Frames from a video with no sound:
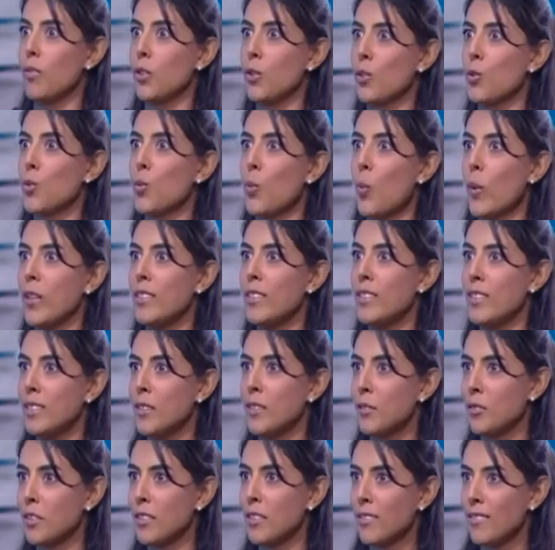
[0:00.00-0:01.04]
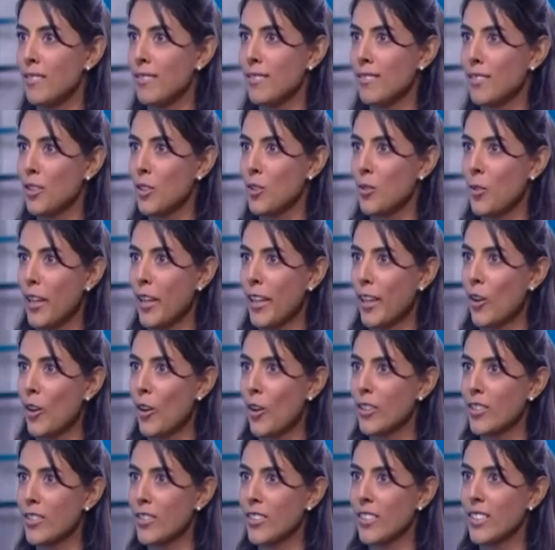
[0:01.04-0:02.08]
the 20 different credit
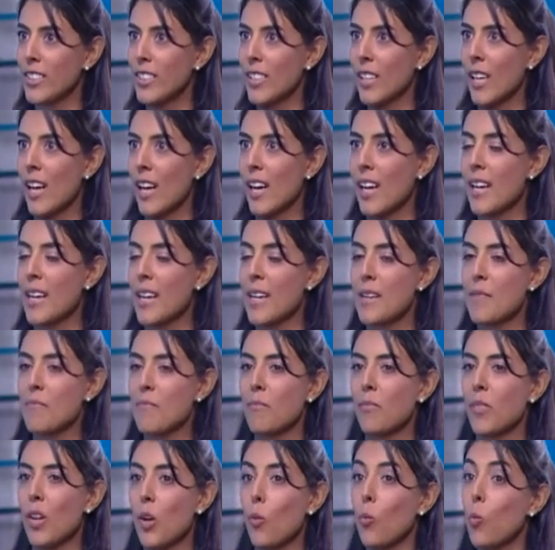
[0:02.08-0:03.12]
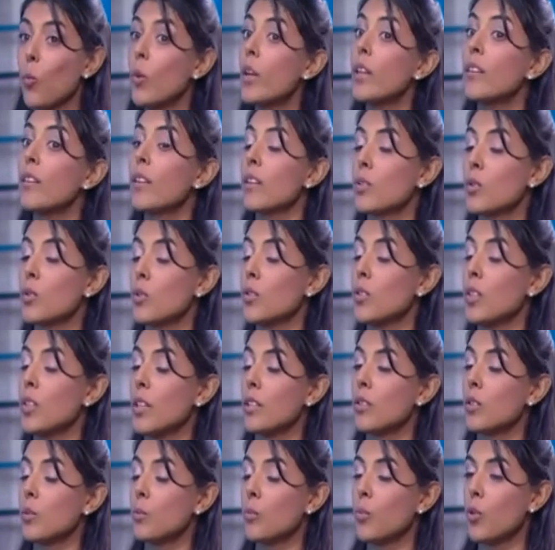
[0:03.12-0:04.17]
cards with
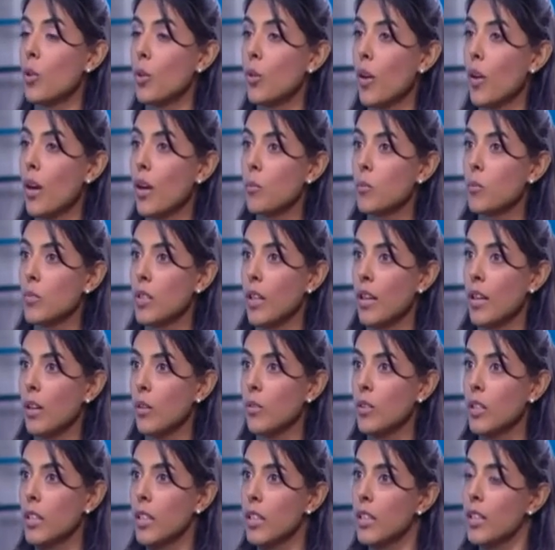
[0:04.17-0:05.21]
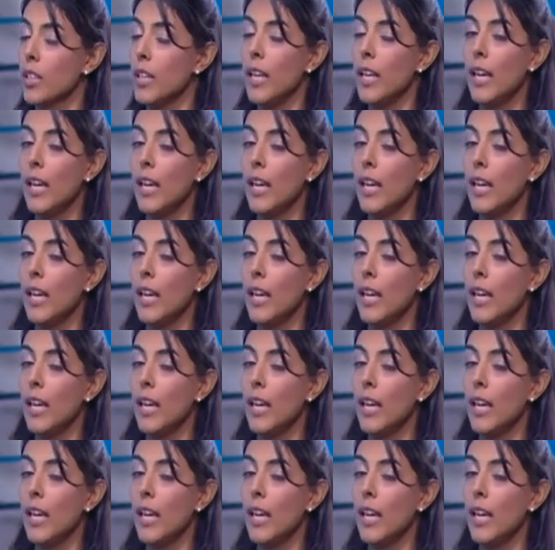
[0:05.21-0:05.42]
associated programs out there.